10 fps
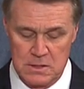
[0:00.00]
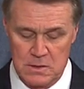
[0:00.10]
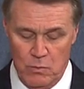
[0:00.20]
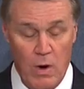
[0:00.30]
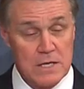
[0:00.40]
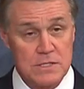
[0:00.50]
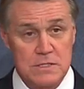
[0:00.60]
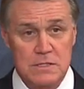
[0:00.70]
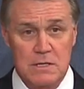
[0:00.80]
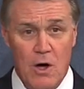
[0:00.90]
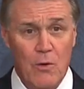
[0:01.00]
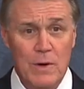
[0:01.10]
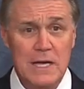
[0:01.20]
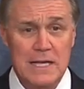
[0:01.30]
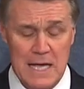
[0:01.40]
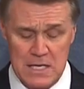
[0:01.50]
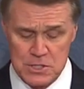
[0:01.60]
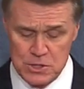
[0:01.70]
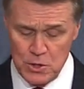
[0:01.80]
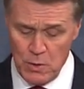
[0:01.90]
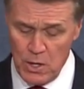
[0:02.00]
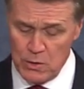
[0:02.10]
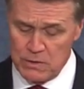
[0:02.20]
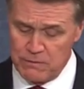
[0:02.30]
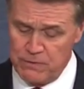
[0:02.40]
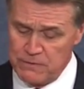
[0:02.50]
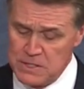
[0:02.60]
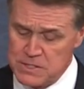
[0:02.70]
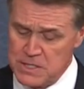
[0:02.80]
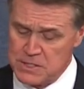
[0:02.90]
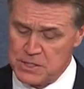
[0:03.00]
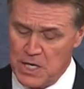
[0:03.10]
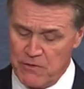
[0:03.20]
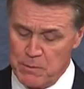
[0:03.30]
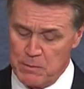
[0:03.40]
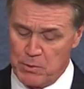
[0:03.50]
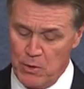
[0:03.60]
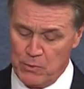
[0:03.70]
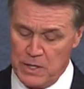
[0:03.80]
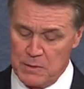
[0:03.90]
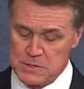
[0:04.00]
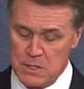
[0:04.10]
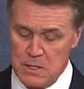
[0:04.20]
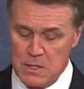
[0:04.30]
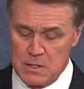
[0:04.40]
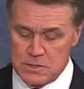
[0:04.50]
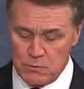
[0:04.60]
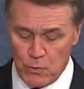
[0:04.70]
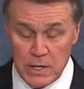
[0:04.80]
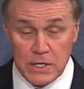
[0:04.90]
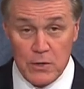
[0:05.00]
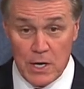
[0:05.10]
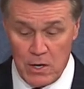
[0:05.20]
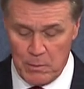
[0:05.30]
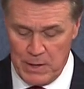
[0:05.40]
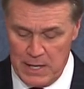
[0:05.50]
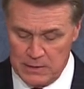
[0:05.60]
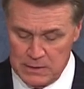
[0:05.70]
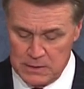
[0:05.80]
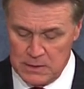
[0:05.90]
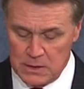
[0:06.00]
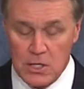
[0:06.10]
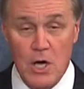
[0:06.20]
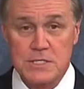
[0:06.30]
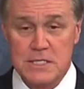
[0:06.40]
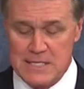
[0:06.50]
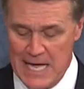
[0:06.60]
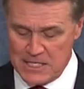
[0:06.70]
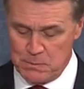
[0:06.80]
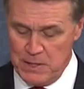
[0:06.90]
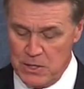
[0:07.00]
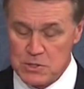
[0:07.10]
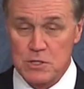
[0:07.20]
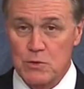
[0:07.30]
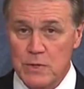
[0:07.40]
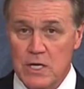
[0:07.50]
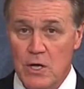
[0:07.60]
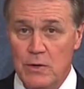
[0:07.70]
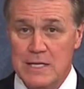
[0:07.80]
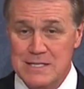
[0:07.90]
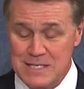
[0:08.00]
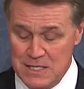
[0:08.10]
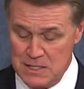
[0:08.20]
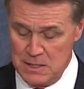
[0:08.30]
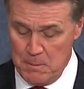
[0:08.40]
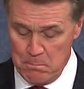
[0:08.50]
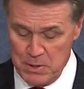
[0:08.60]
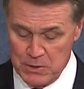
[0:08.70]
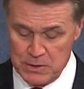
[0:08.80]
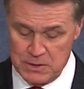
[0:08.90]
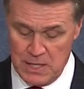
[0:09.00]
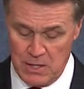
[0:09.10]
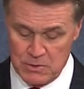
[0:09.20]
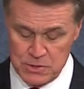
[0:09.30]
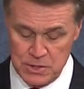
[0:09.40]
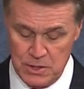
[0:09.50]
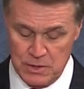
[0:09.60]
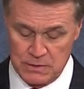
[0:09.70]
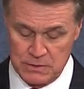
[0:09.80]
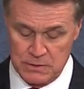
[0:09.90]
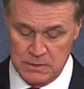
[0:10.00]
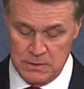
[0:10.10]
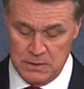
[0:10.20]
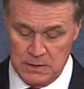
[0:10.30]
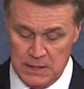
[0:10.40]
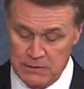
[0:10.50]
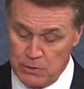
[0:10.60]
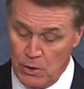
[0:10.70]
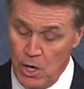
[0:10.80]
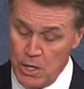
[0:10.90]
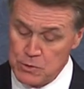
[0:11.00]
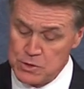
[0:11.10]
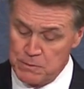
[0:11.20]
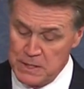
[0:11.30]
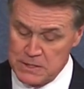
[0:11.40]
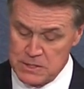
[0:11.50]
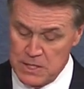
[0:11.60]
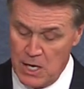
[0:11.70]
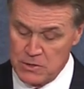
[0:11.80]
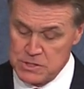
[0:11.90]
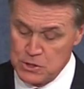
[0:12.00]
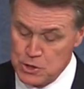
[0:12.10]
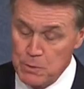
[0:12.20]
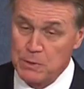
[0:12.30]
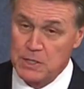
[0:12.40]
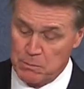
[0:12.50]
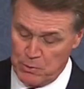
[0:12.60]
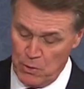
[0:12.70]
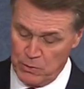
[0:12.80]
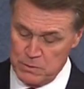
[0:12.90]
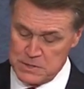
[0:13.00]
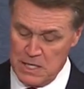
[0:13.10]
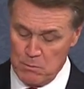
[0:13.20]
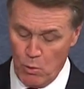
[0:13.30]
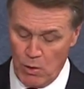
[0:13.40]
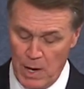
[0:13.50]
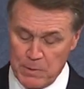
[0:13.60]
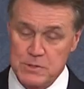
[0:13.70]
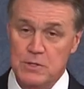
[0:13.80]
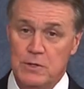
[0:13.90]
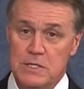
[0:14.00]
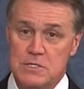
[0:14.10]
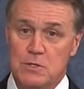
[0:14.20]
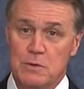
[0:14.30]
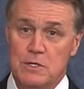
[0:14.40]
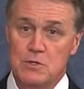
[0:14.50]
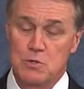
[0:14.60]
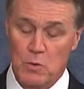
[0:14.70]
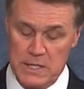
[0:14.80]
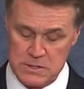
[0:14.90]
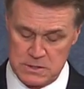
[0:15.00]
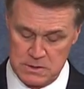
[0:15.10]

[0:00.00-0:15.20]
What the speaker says: Washington already has 256 government programs running on autopilot, costing taxpayers $310 billion a year. And there are hundreds of billions of dollars in duplicate programs and more opportunities to reduce waste.